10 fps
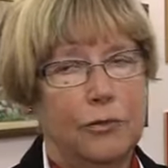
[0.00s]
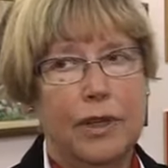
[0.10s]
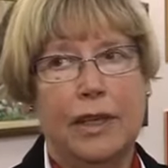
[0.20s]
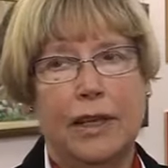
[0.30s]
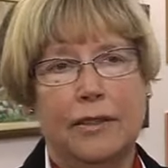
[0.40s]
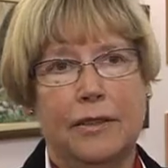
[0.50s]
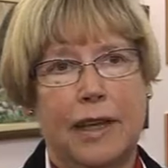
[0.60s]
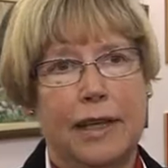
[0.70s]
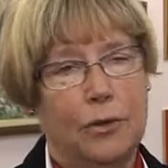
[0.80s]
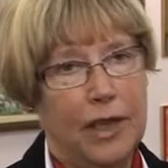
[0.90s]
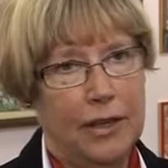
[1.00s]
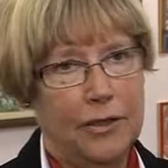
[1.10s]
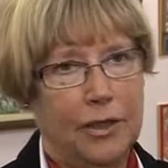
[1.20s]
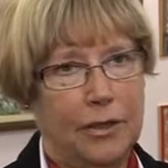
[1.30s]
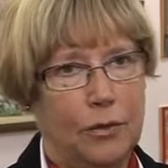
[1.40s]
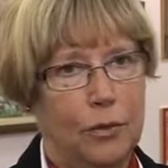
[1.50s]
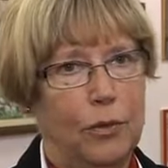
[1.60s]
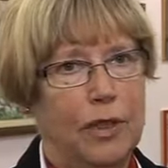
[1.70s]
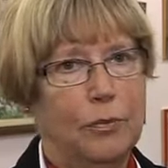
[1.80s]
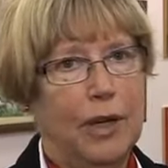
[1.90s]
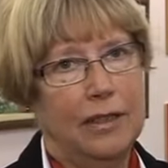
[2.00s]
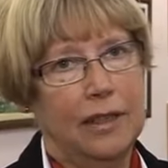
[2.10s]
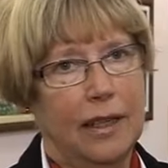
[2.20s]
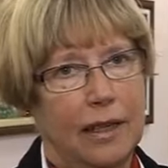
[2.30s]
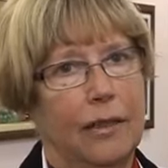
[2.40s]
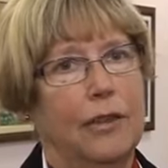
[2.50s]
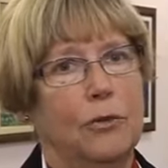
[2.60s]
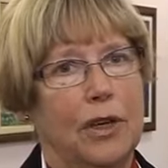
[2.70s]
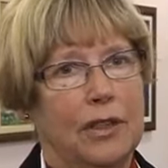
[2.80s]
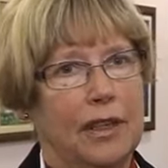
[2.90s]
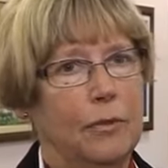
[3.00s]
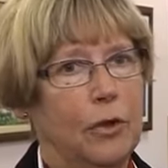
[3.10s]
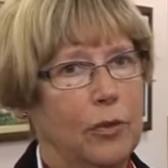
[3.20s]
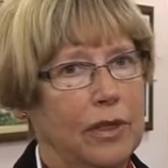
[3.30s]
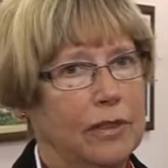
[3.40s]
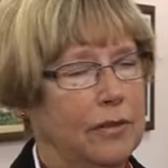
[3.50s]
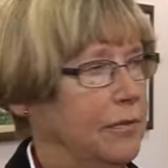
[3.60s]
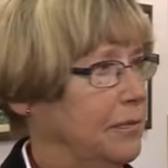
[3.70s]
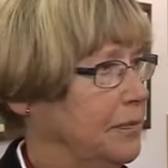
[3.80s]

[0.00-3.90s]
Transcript: 3-year education with practical and theoretical moments.